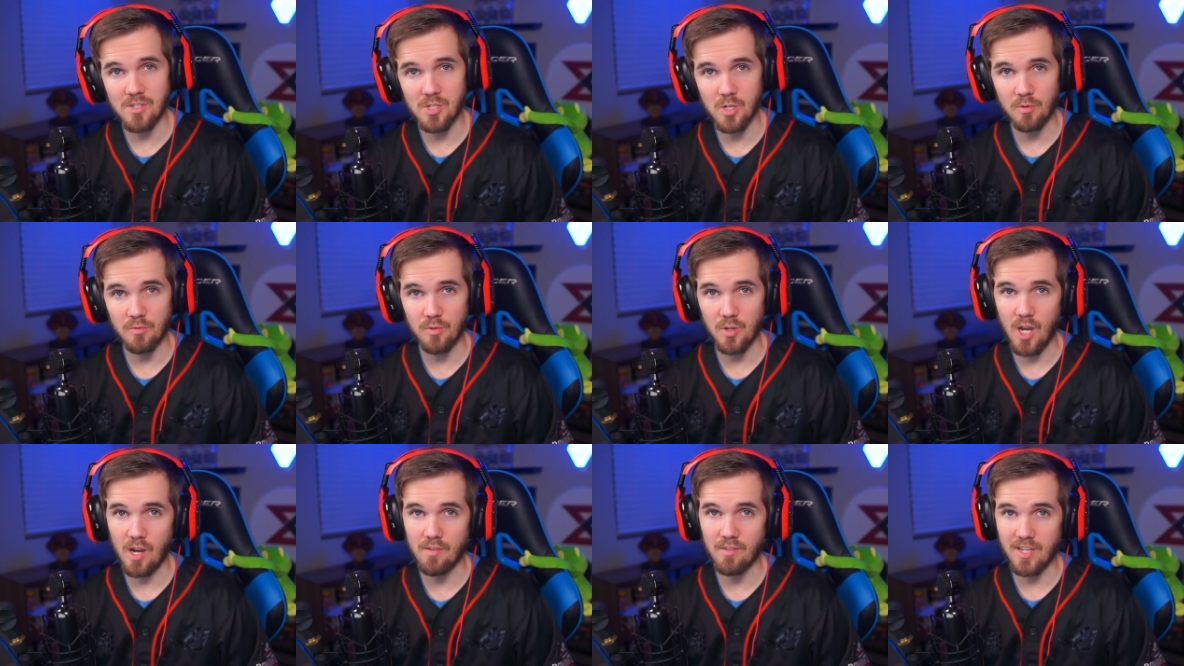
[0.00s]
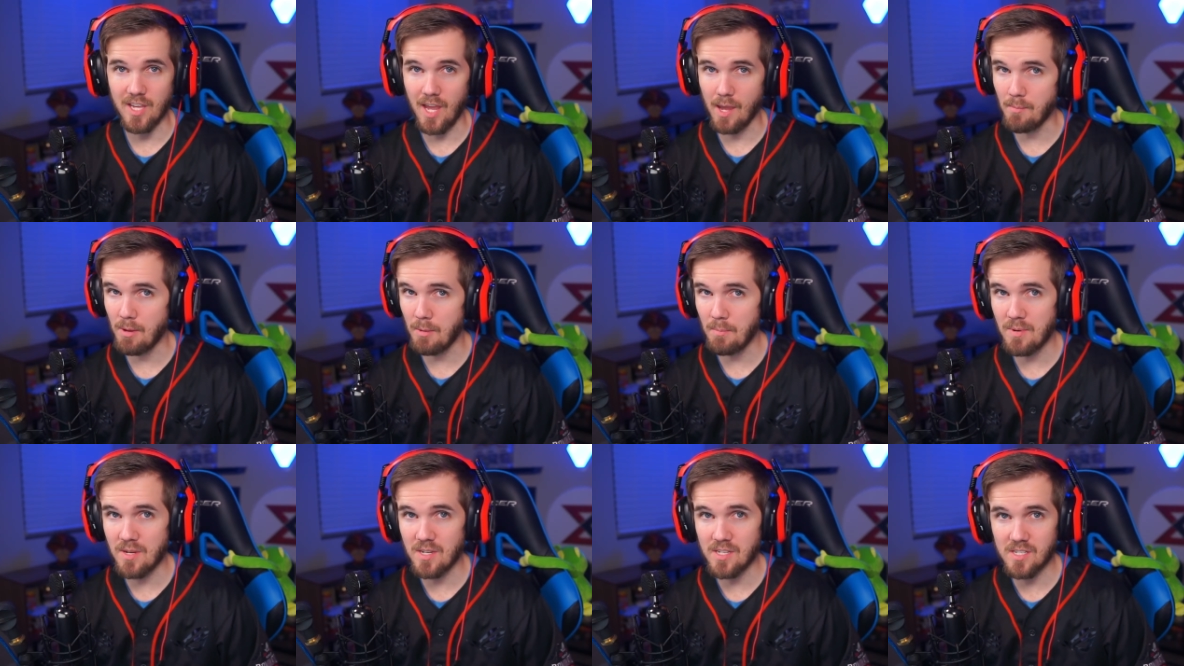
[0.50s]
So if you have a
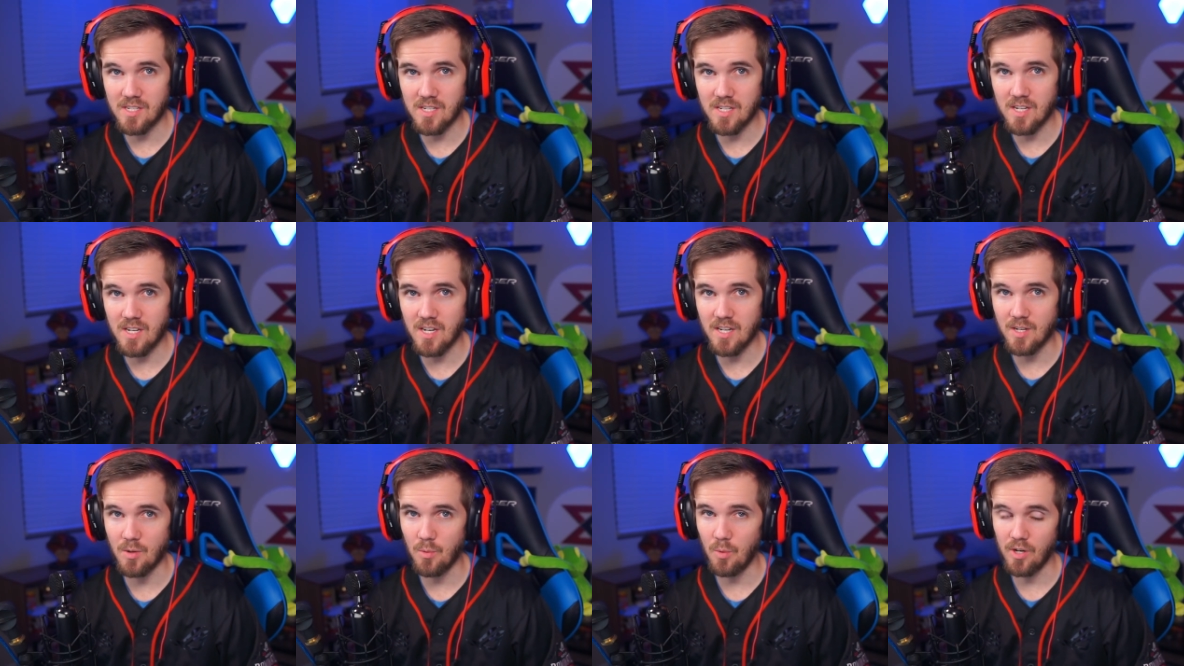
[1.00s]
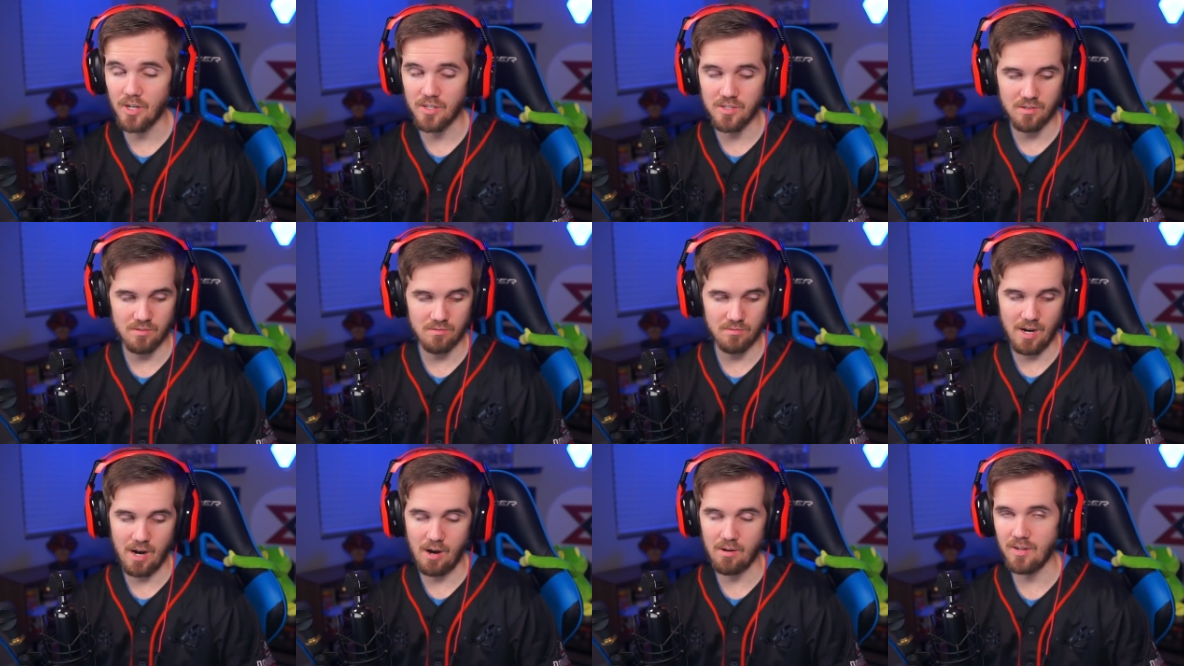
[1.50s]
gaming PC and you want it
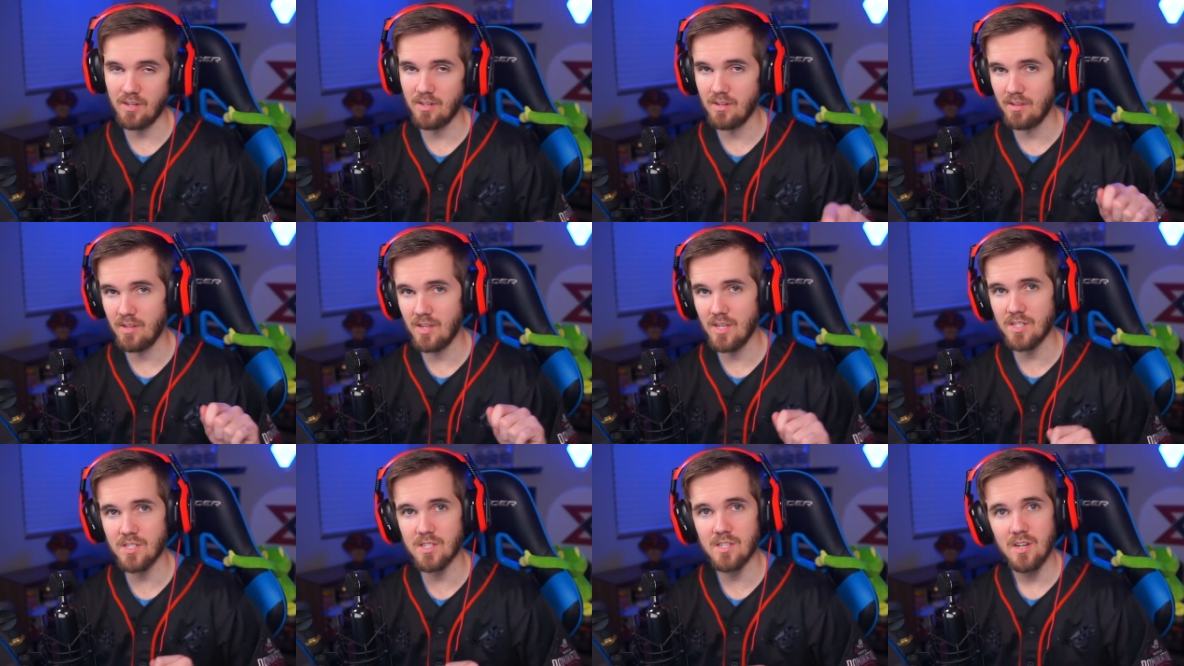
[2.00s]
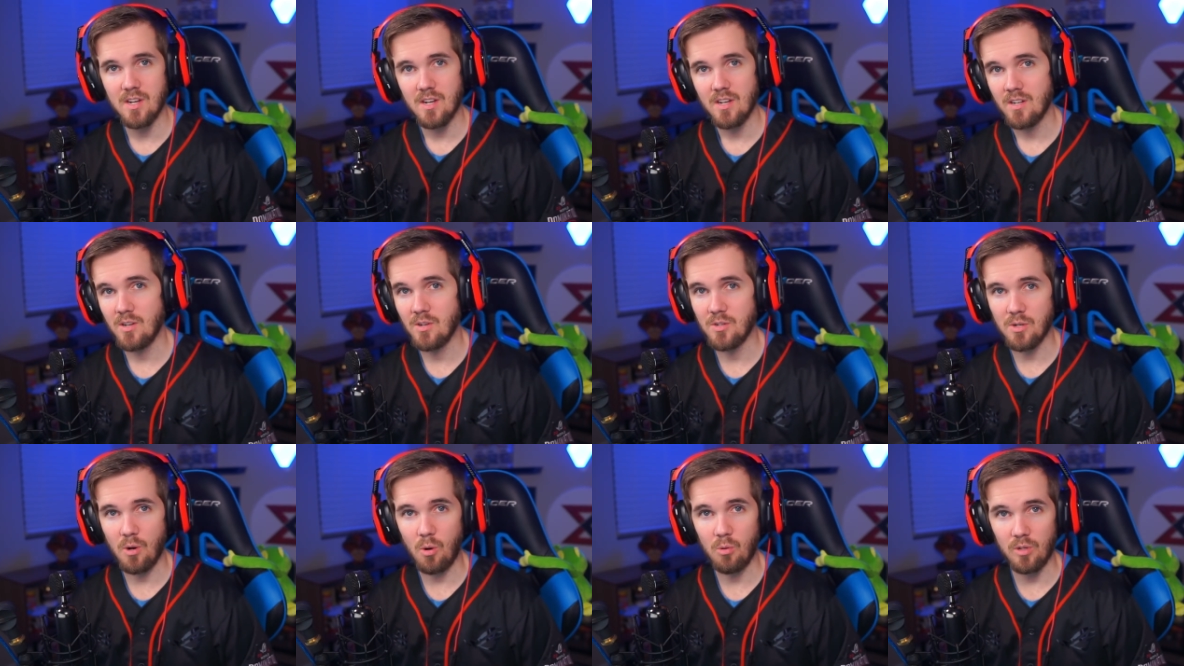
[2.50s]
to route into this,
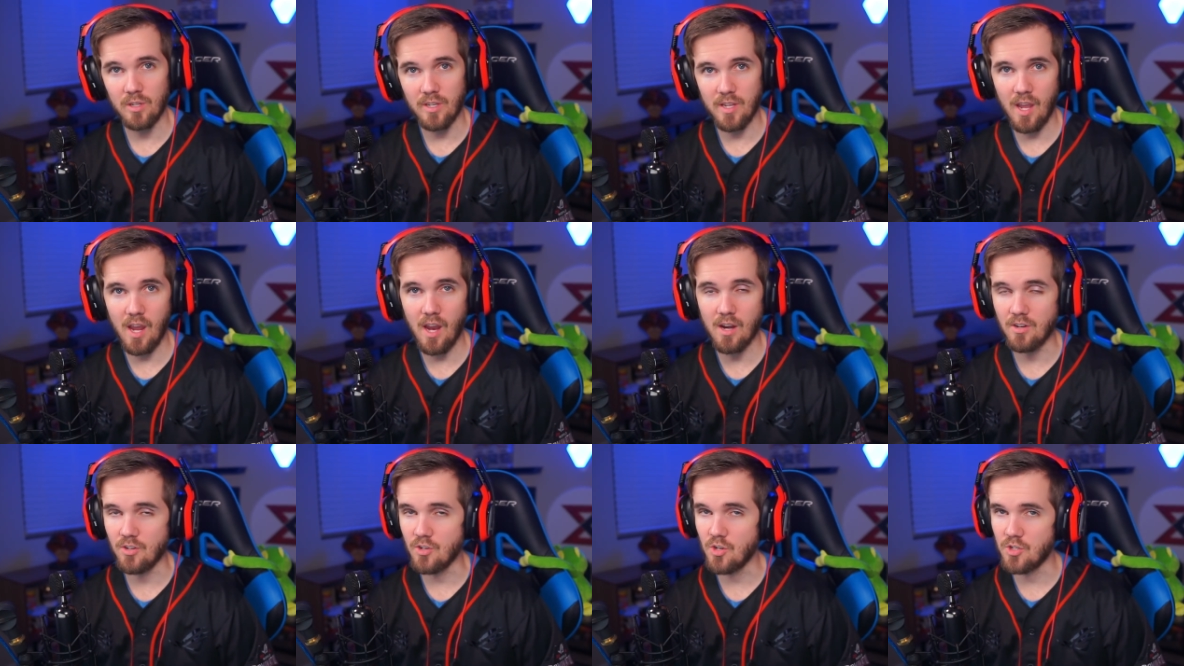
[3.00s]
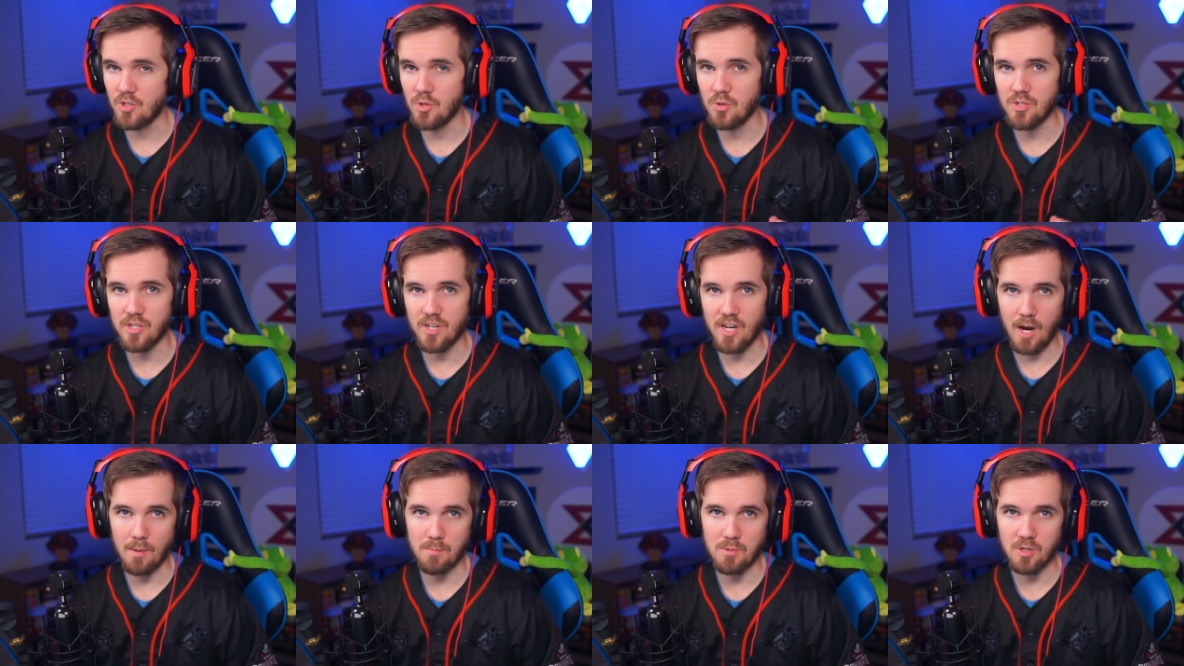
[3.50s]
you totally can. You can just use
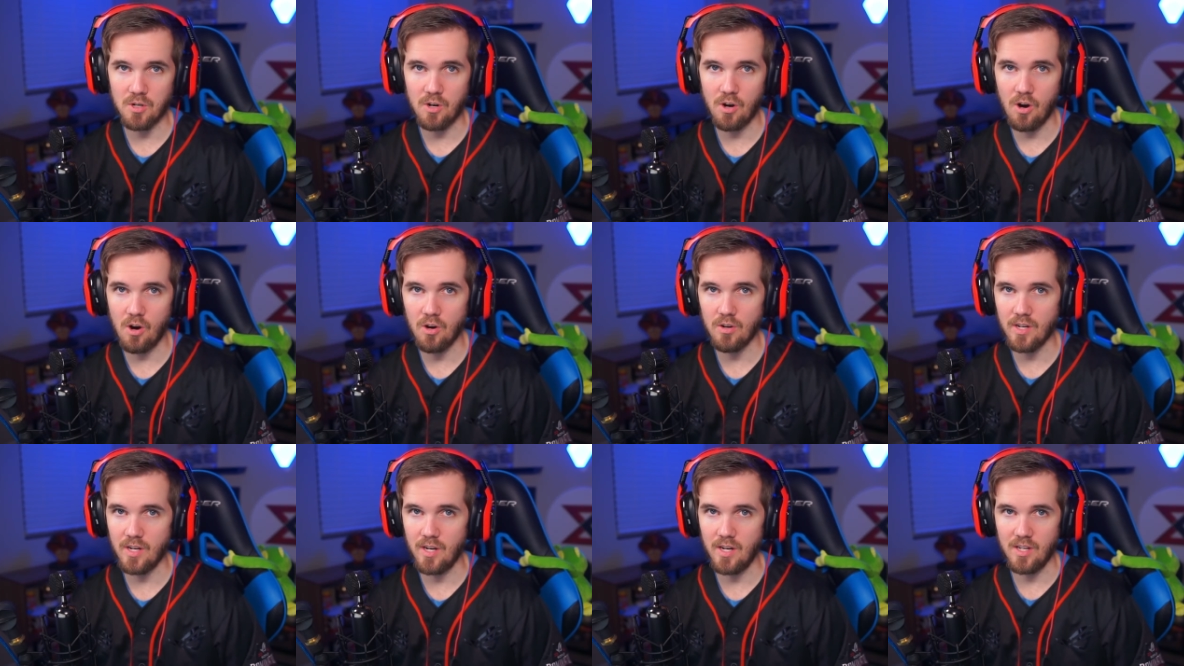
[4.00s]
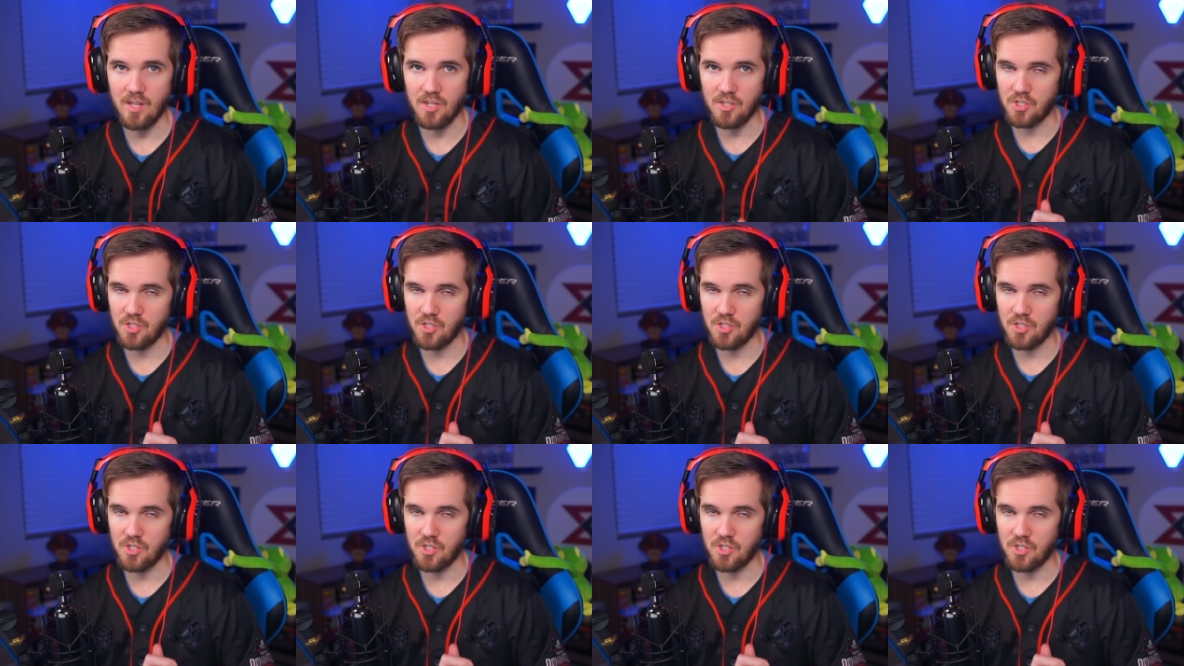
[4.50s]
the capture card. It is